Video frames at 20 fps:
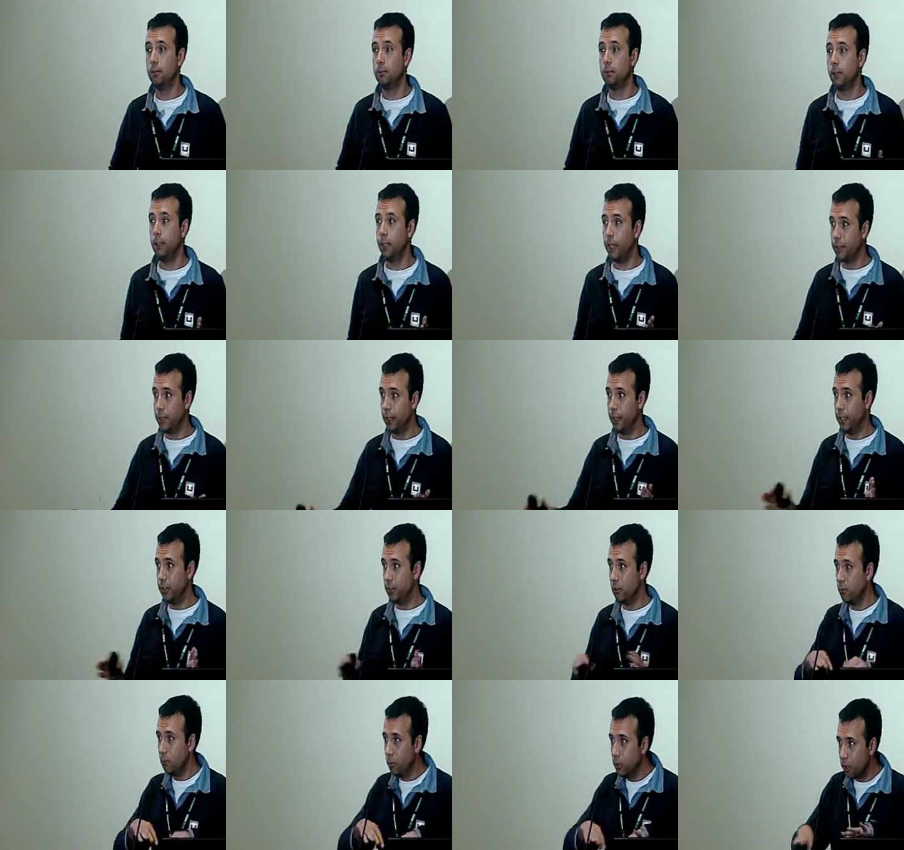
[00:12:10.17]
In that case,
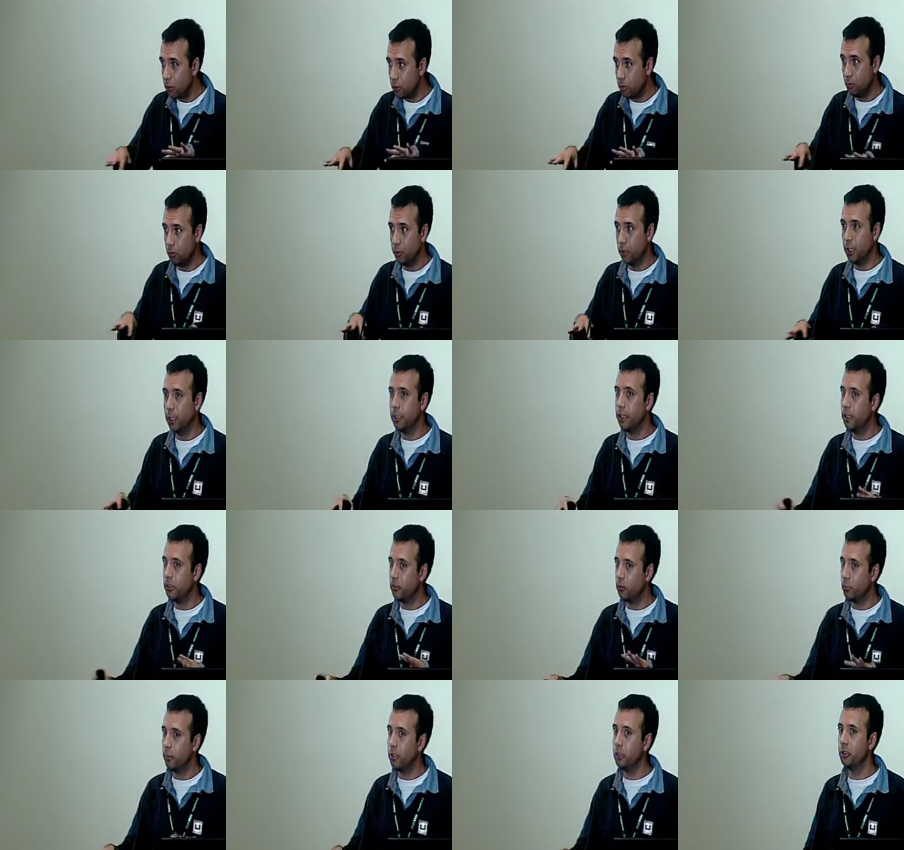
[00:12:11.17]
we are sure that the
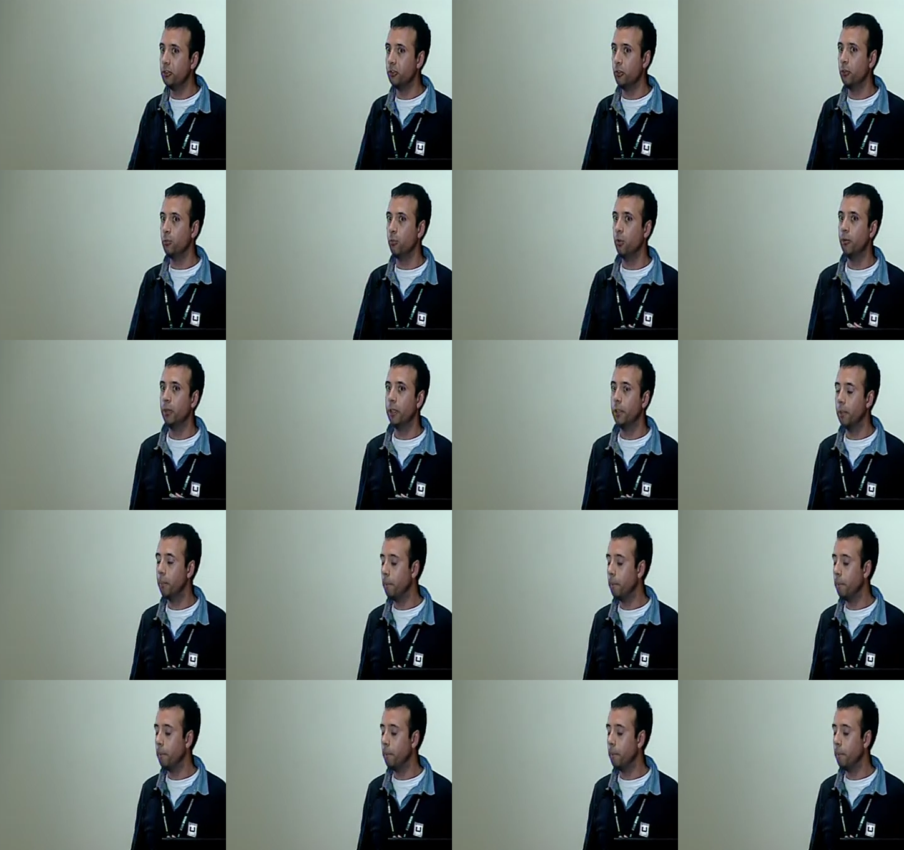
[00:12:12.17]
instrument is not moving.